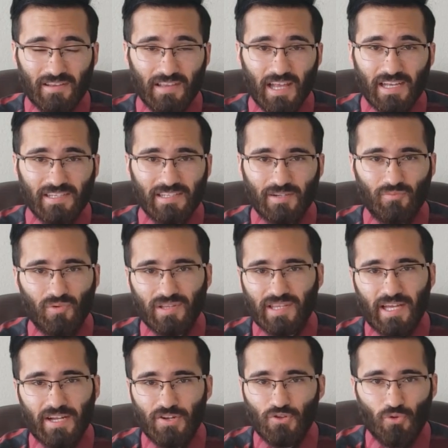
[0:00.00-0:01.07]
less than what
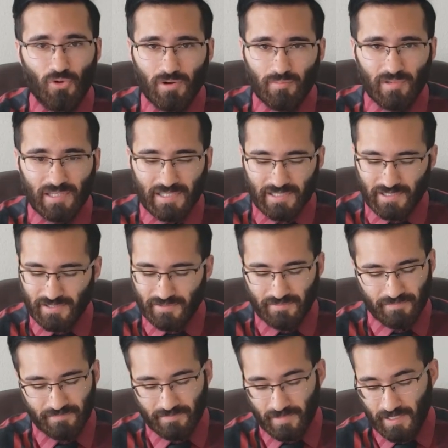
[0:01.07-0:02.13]
they normally do.
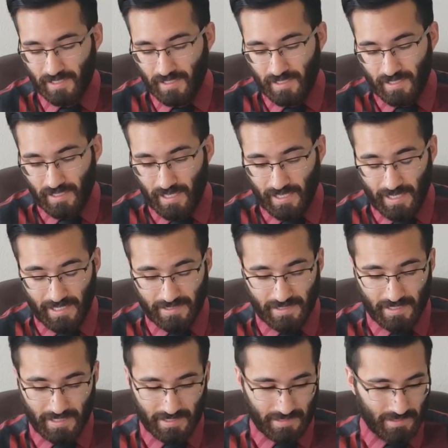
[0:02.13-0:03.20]
I guess it
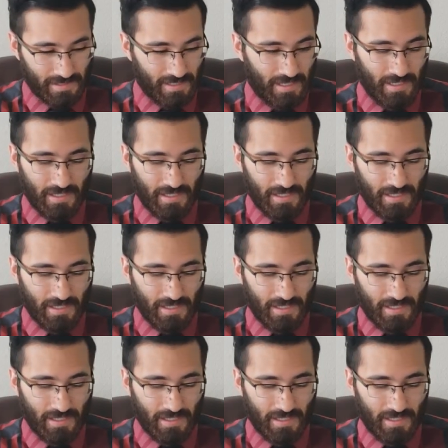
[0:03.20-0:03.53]
is.